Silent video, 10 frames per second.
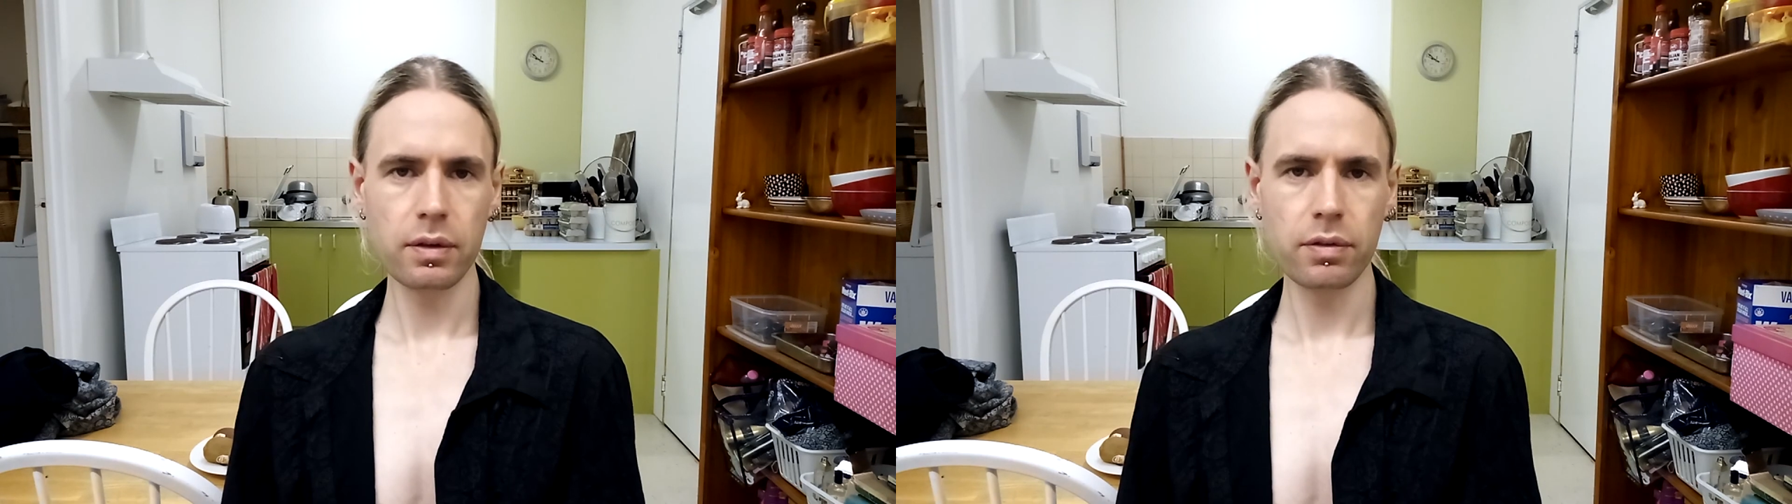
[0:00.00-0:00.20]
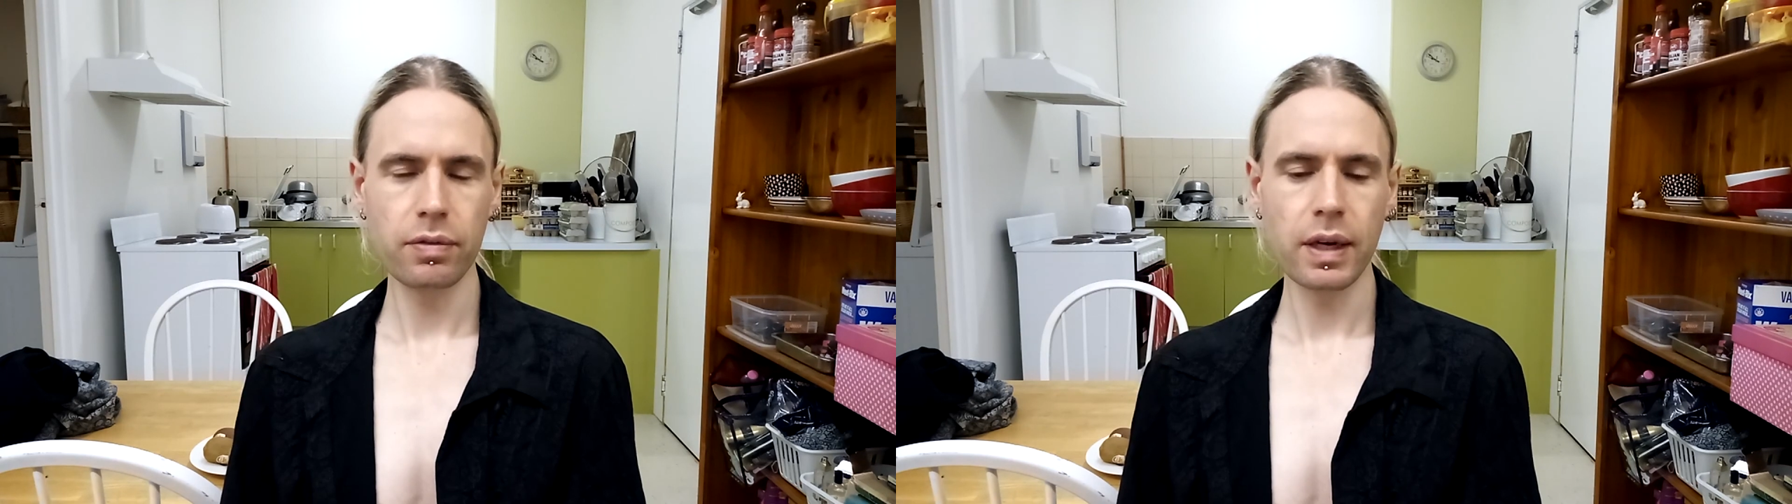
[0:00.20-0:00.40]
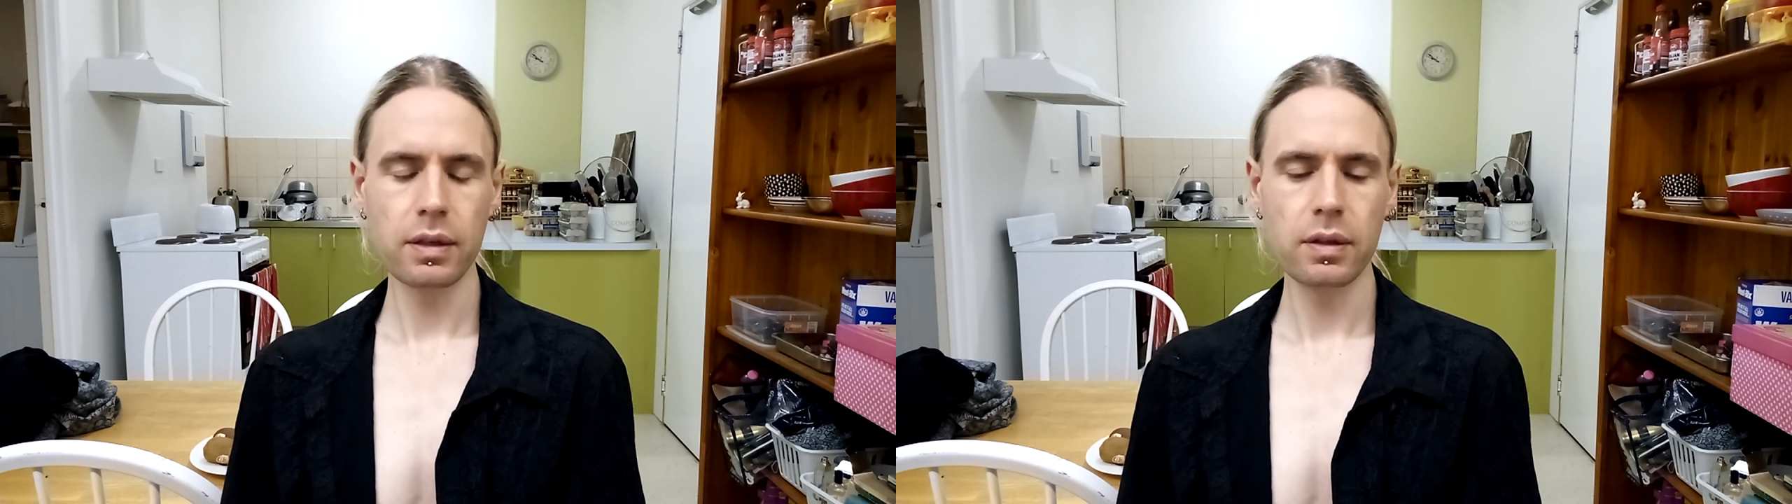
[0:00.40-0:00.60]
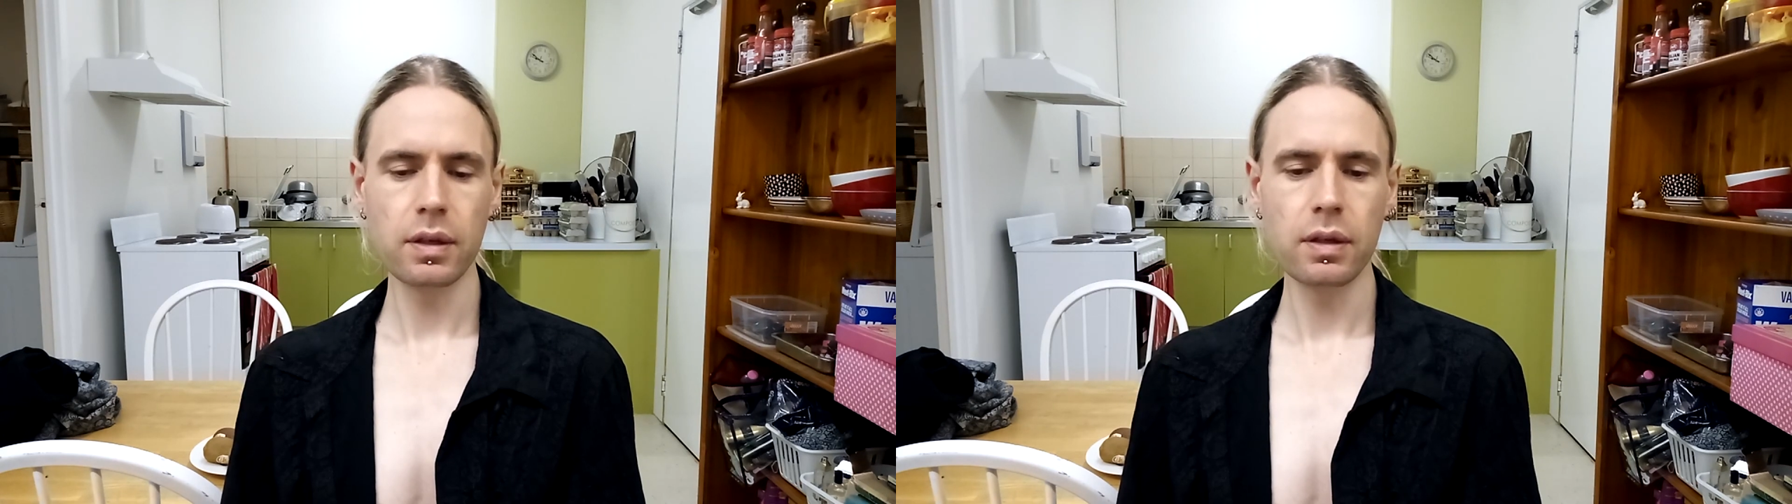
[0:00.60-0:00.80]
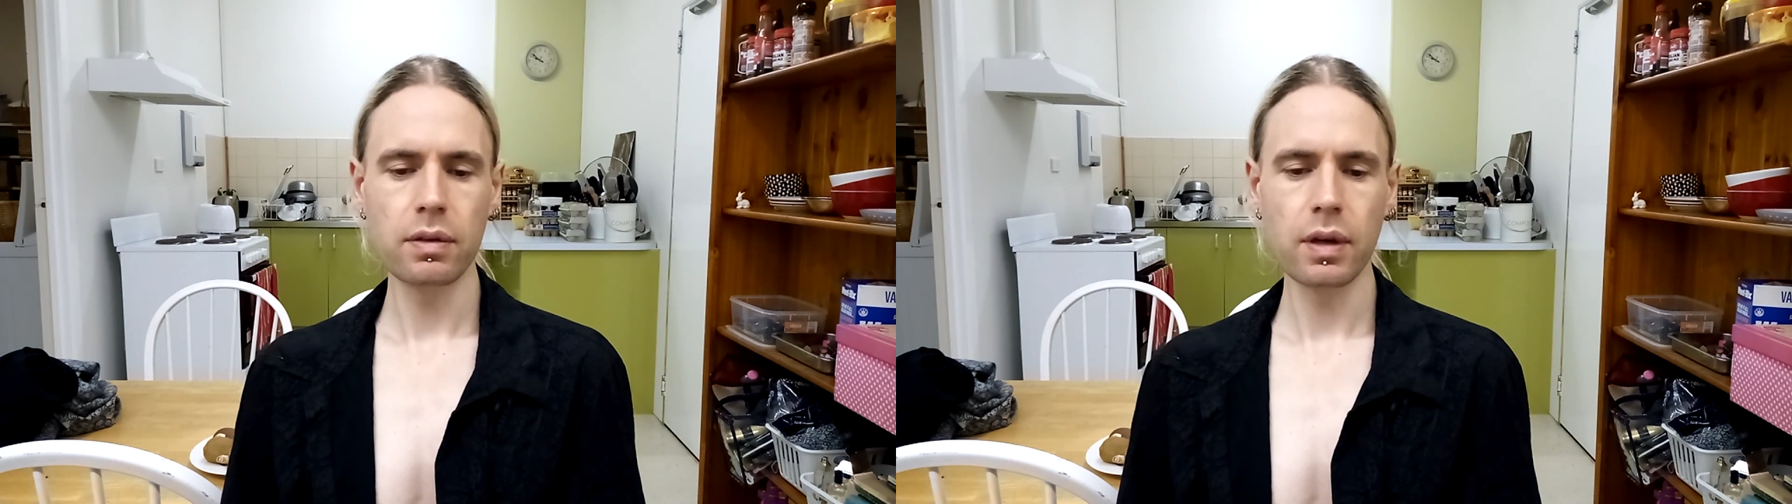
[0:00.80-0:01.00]
affected
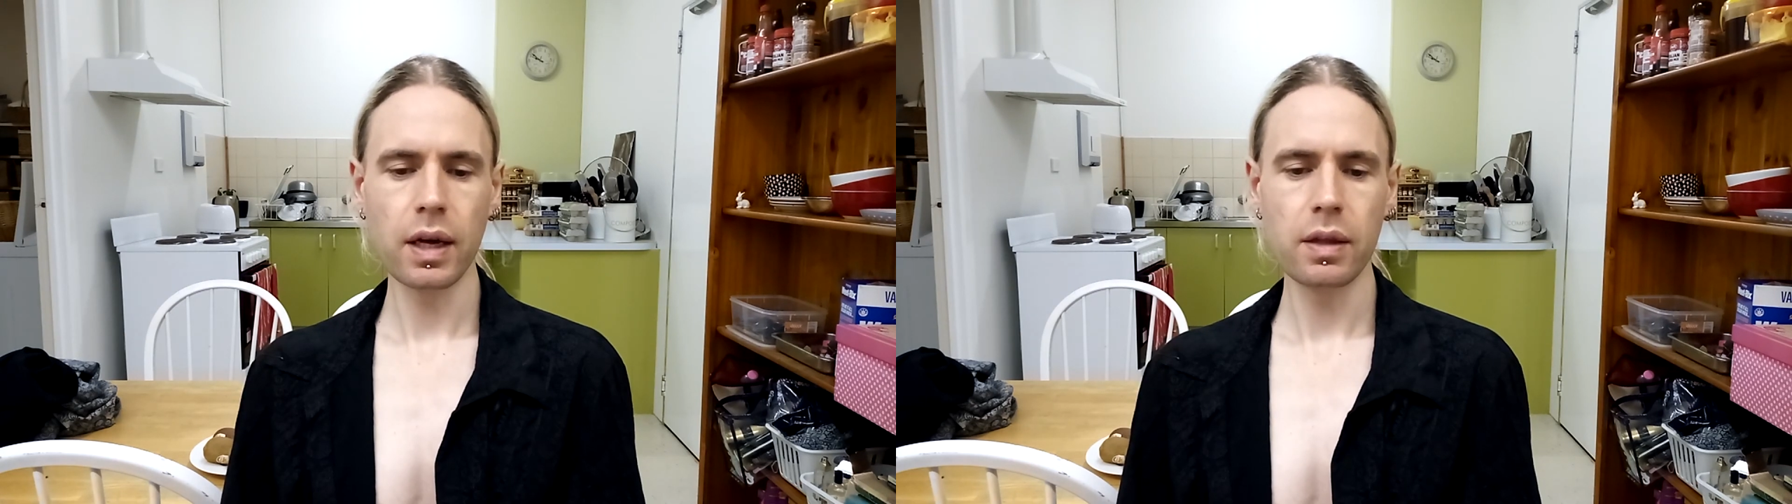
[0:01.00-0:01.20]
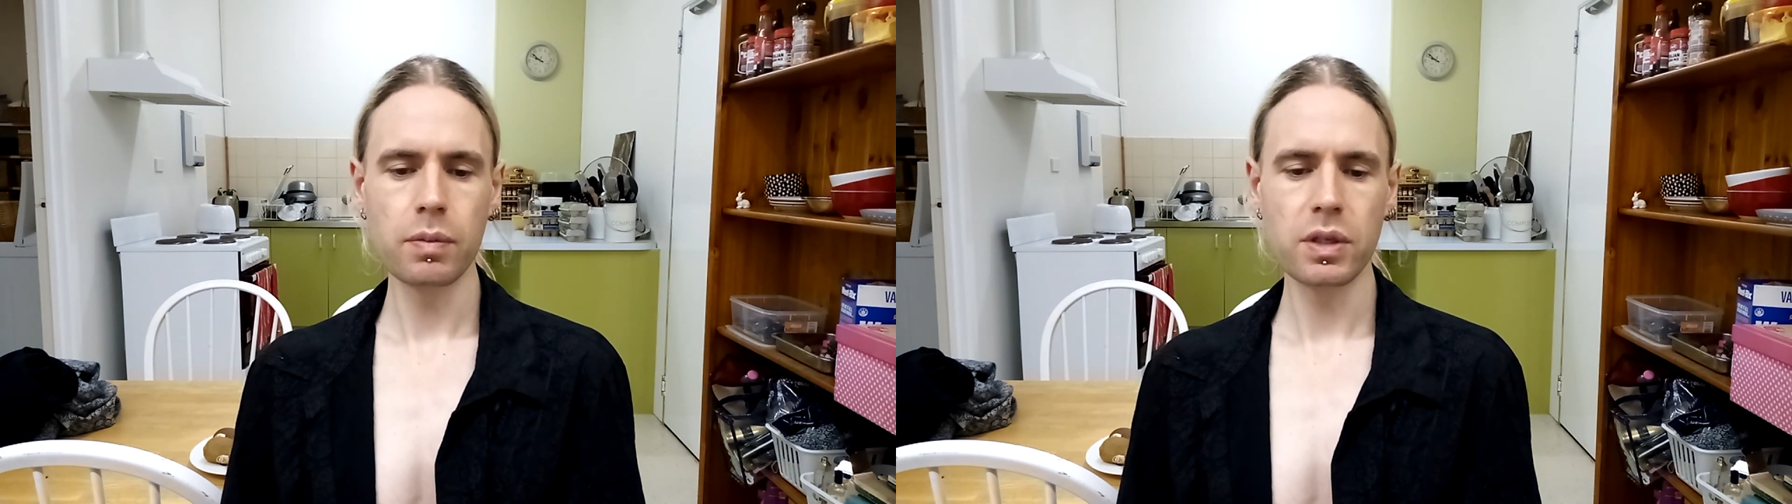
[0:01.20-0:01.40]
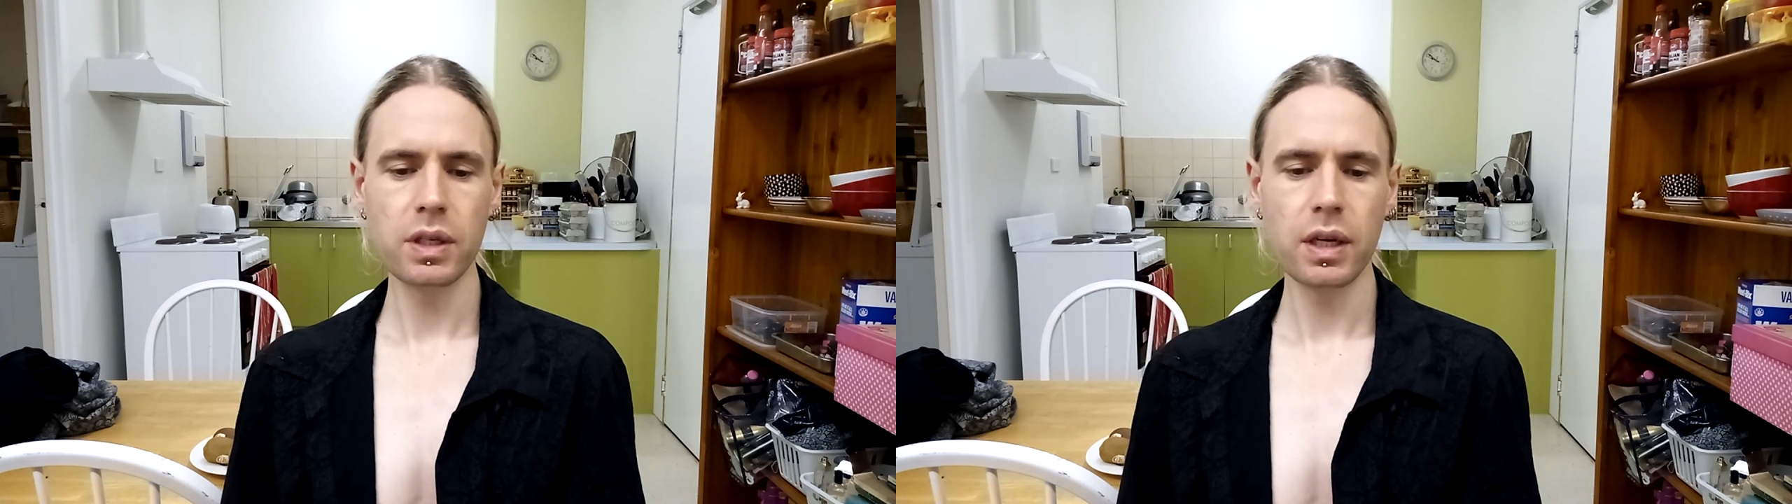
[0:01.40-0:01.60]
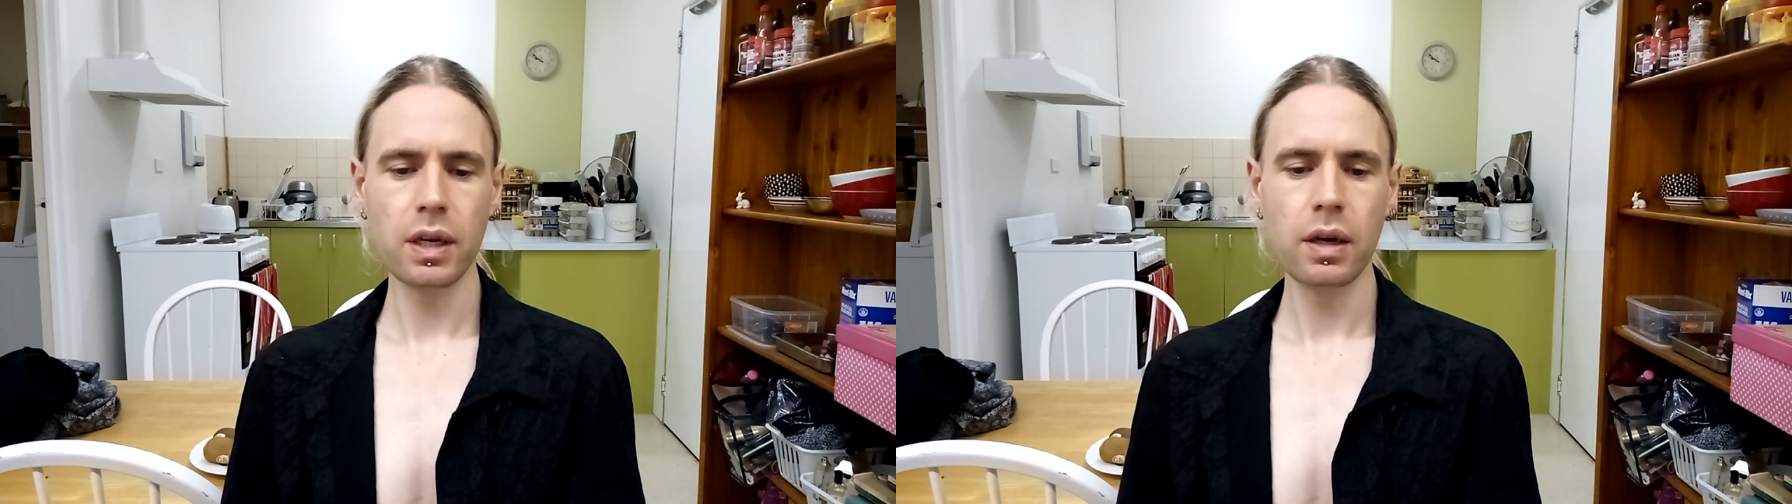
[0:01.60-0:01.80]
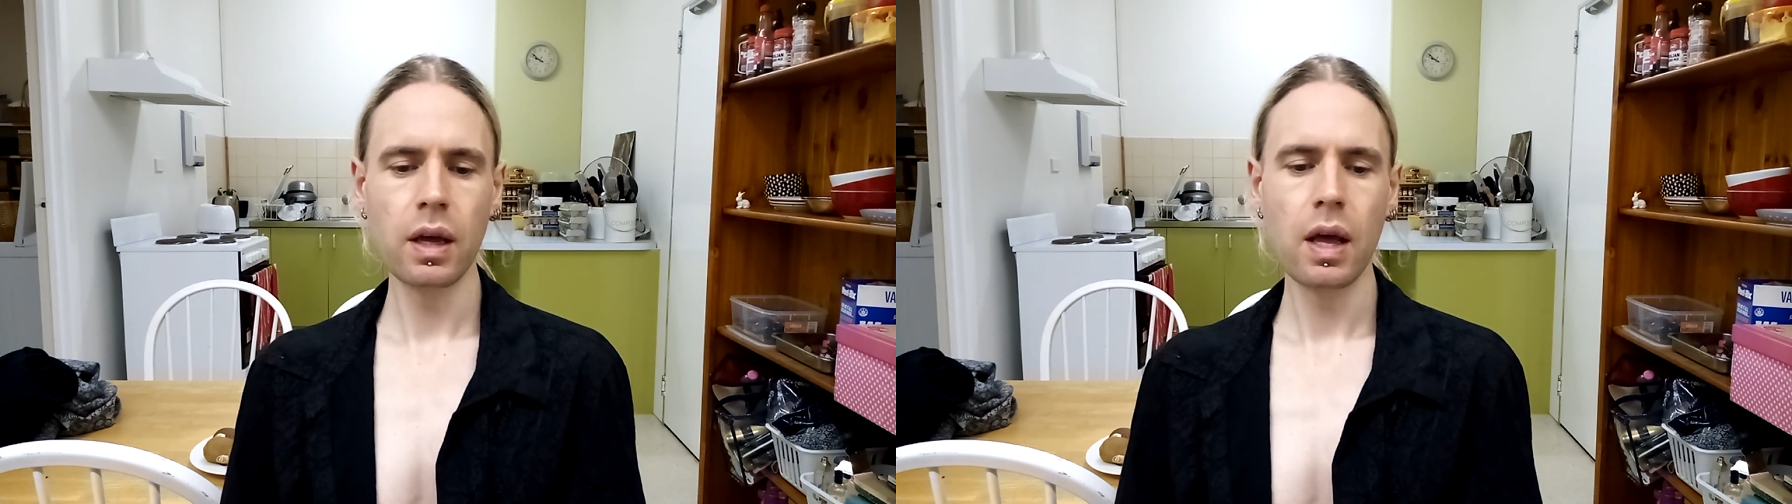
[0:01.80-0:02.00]
inside the machine